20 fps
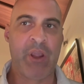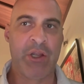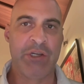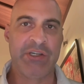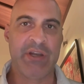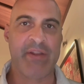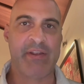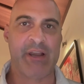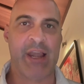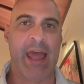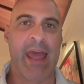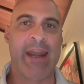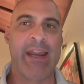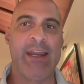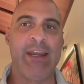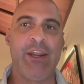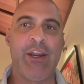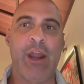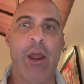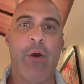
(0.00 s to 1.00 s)
just
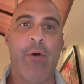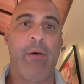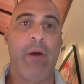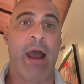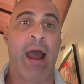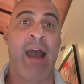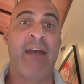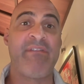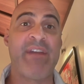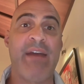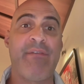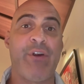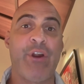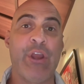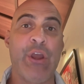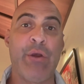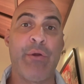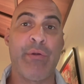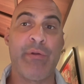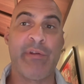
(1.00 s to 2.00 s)
letting you know, I've never
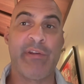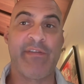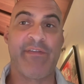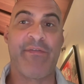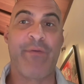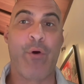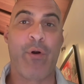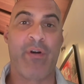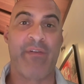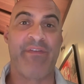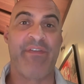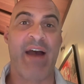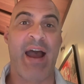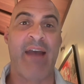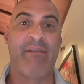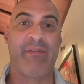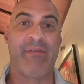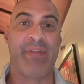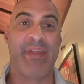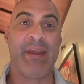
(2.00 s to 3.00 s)
used four or
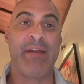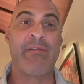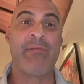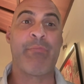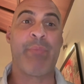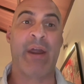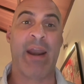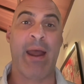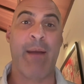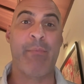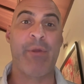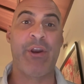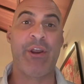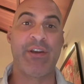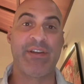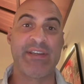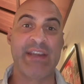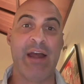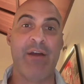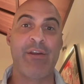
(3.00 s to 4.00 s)
five of these, but I'm going to
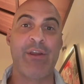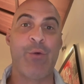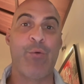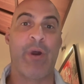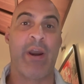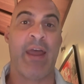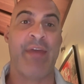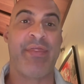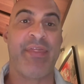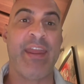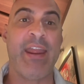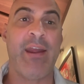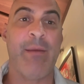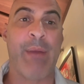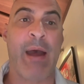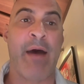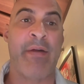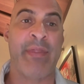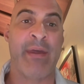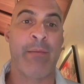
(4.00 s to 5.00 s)
tell you what I think
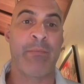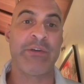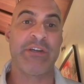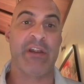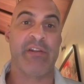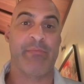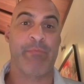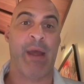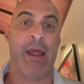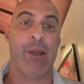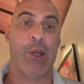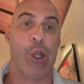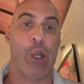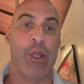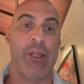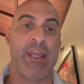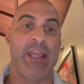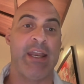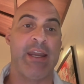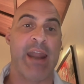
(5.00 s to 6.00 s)
about them just by
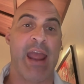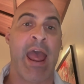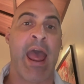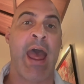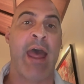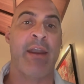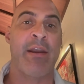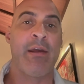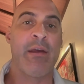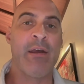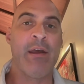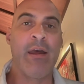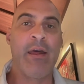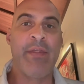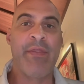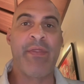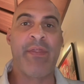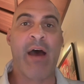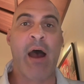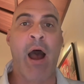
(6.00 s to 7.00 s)
looking at
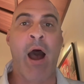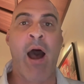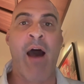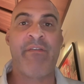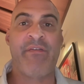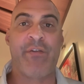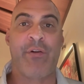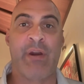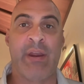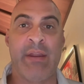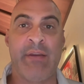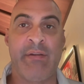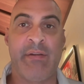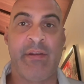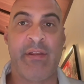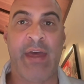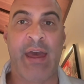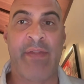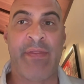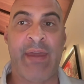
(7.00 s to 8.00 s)
the offerings
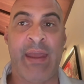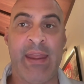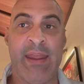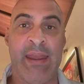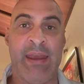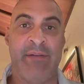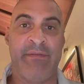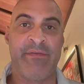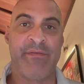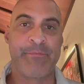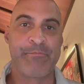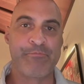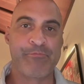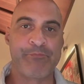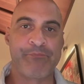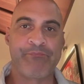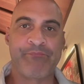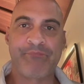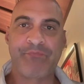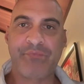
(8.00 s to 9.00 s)
that they give
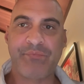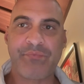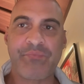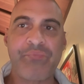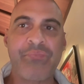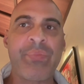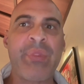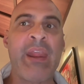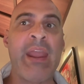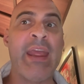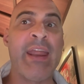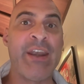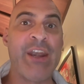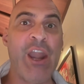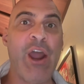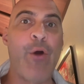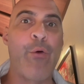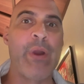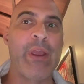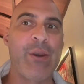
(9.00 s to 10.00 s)
and
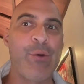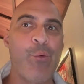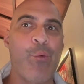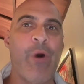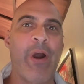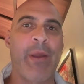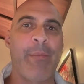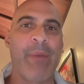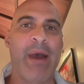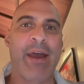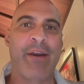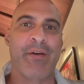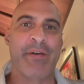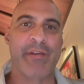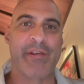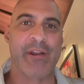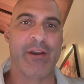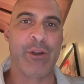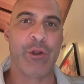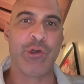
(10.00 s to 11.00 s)
knowing what a better
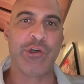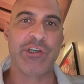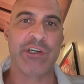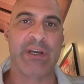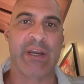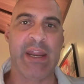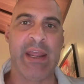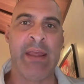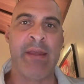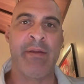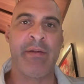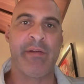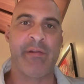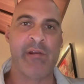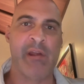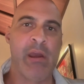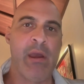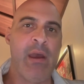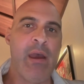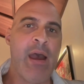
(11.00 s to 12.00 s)
solution is.
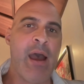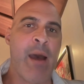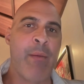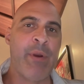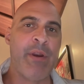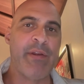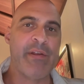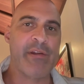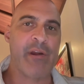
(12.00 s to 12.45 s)
I'm going to